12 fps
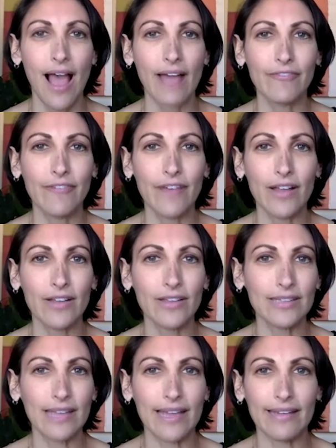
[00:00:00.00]
I
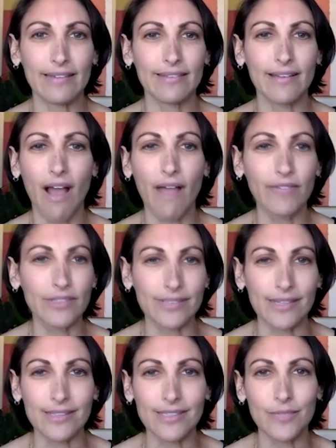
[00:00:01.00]
felt like the
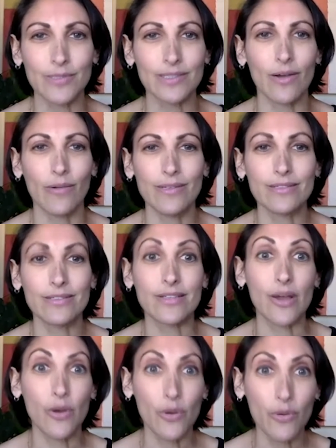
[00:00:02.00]
conversation was always
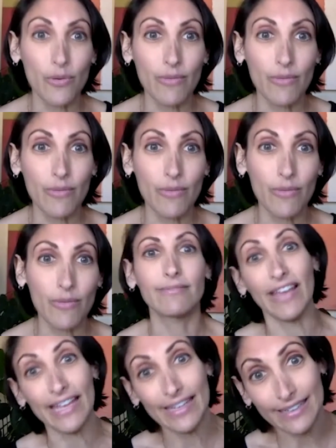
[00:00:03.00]
so
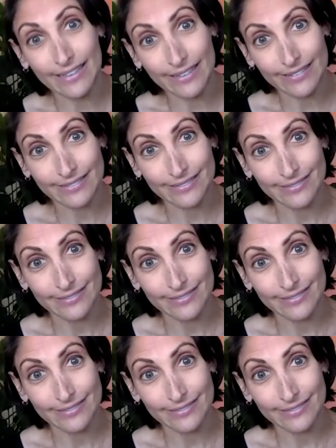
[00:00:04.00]
fake